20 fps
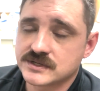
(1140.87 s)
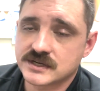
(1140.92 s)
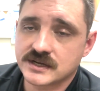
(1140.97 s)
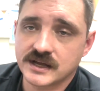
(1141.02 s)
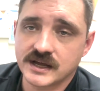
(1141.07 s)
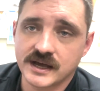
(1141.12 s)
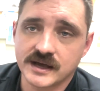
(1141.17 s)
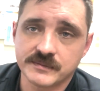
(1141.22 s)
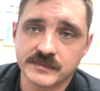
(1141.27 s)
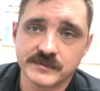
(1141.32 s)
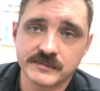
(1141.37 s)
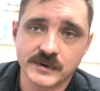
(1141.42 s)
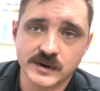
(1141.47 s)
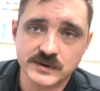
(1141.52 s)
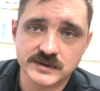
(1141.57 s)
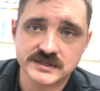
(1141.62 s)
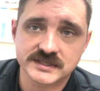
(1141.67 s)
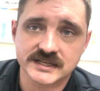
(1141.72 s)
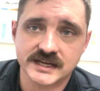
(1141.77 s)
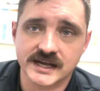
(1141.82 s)
but
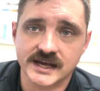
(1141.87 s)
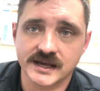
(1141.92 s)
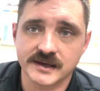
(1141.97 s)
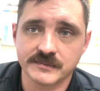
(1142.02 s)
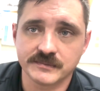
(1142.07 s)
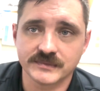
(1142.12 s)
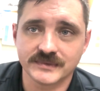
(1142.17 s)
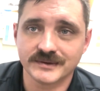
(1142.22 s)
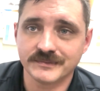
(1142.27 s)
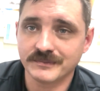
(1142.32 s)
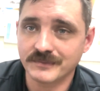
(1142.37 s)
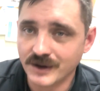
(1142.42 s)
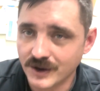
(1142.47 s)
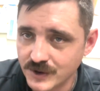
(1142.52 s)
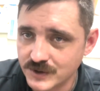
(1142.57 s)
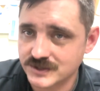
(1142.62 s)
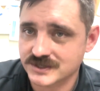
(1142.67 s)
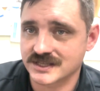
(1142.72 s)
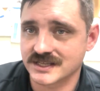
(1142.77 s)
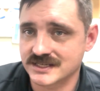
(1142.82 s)
most
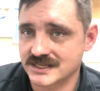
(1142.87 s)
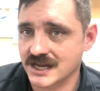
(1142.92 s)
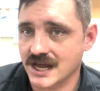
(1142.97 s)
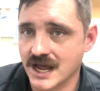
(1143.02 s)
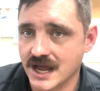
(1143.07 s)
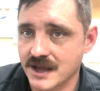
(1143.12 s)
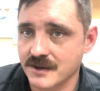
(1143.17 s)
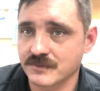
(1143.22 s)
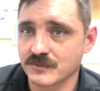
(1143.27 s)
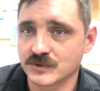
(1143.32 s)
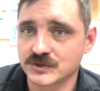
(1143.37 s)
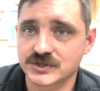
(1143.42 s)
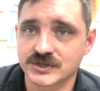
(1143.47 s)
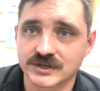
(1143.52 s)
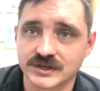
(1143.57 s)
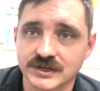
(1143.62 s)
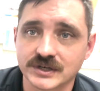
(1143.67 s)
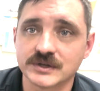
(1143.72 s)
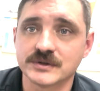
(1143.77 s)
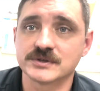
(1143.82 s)
of the time, what you're
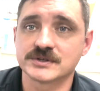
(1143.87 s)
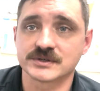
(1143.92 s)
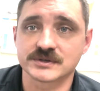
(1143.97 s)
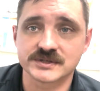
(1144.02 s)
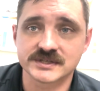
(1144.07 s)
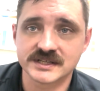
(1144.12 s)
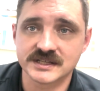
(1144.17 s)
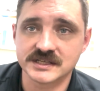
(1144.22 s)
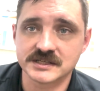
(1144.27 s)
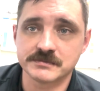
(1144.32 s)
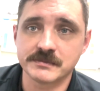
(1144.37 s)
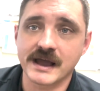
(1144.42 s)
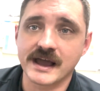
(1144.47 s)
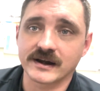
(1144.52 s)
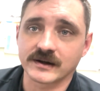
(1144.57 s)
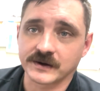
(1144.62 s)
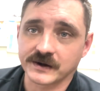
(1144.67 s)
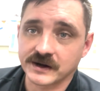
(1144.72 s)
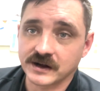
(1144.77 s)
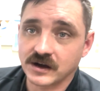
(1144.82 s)
going to do is you're going to send this
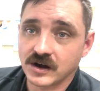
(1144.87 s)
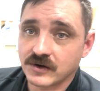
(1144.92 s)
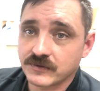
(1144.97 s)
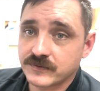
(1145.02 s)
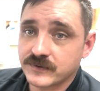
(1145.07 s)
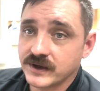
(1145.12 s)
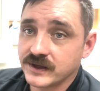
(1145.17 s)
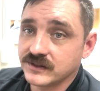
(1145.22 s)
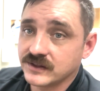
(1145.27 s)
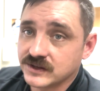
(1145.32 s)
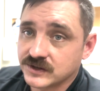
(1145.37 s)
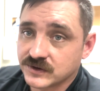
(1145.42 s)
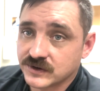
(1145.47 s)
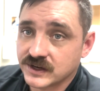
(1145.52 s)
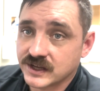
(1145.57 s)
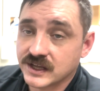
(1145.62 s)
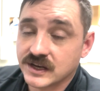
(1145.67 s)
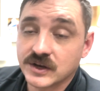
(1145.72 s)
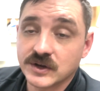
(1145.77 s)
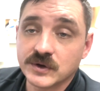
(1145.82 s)
battery off, and then you're going
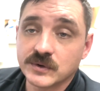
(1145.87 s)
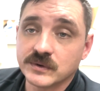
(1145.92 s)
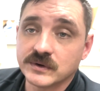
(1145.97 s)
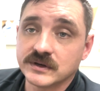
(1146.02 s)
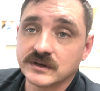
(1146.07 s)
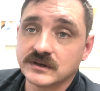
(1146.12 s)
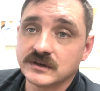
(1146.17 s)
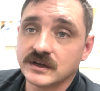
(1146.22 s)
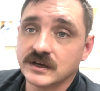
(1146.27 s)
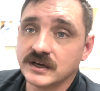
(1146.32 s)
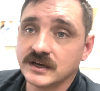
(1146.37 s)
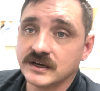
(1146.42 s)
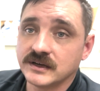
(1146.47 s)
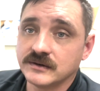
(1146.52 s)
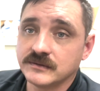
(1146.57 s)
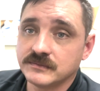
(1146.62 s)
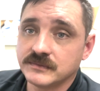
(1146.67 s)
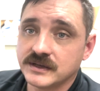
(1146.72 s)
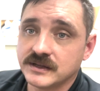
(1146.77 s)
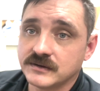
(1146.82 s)
to get a new one
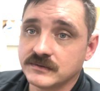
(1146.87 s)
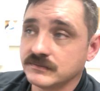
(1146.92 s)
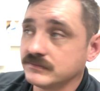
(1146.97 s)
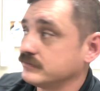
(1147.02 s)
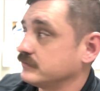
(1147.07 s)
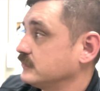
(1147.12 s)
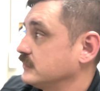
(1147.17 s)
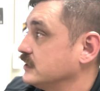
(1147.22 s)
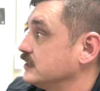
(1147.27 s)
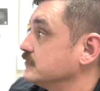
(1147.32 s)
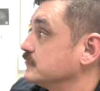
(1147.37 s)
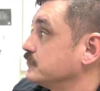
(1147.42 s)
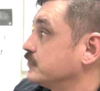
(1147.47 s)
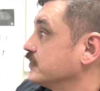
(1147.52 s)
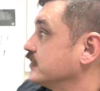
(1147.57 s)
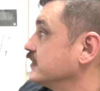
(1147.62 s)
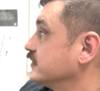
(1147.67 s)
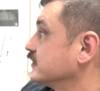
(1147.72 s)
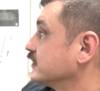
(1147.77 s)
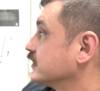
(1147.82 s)
and put
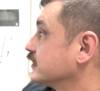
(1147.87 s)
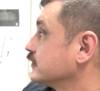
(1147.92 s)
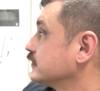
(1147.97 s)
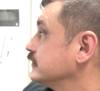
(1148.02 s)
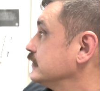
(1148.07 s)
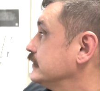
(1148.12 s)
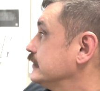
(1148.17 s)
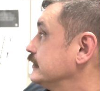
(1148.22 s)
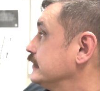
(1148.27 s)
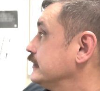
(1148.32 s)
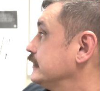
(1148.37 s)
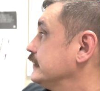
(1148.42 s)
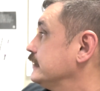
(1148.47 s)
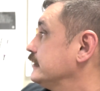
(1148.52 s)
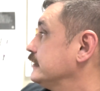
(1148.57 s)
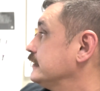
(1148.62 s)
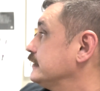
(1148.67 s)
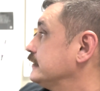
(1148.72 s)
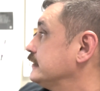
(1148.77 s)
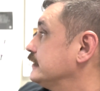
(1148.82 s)
it in there.
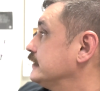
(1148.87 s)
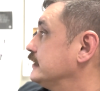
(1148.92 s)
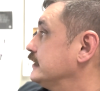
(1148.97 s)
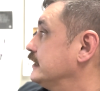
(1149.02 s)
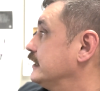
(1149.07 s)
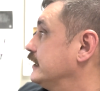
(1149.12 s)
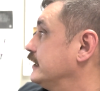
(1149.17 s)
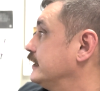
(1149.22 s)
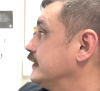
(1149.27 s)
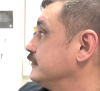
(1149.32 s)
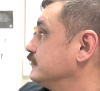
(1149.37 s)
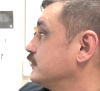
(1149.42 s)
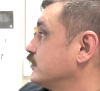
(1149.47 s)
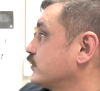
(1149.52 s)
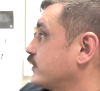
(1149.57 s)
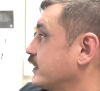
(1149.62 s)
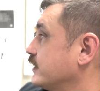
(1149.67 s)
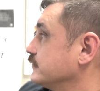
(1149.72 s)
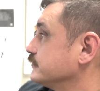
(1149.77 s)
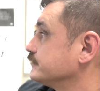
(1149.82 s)

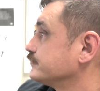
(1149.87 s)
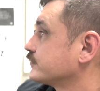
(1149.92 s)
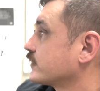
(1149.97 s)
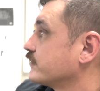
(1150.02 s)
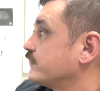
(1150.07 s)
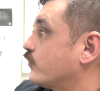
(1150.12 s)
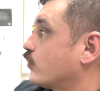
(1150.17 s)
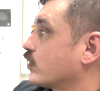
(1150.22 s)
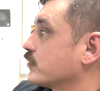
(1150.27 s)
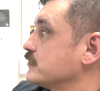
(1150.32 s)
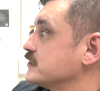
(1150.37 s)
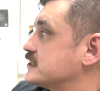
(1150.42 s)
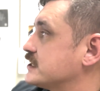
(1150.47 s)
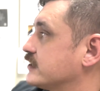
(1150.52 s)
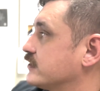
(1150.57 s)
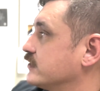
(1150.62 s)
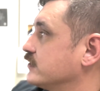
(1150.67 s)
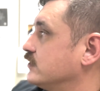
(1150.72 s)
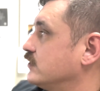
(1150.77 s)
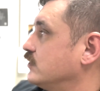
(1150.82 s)
Okay, foreign
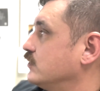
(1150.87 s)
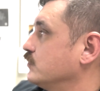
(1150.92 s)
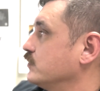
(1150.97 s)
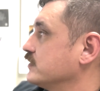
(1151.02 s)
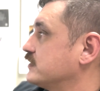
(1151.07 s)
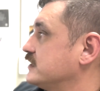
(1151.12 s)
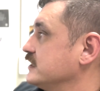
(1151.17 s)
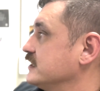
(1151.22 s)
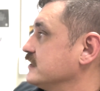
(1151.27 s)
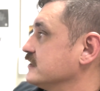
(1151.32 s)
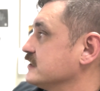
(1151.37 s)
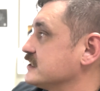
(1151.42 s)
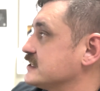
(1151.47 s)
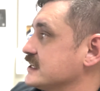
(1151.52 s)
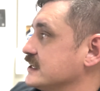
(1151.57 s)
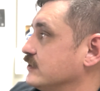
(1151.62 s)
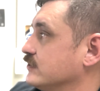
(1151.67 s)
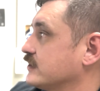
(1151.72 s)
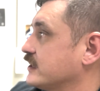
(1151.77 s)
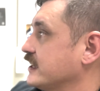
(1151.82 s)
material within the
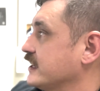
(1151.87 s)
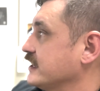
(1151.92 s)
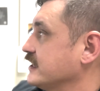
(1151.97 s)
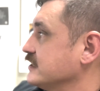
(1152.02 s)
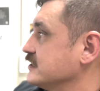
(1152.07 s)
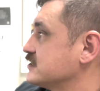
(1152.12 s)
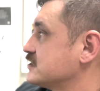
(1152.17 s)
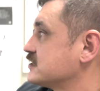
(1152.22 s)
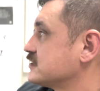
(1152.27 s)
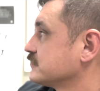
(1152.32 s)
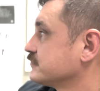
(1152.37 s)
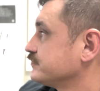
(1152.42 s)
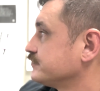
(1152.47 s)
cell case.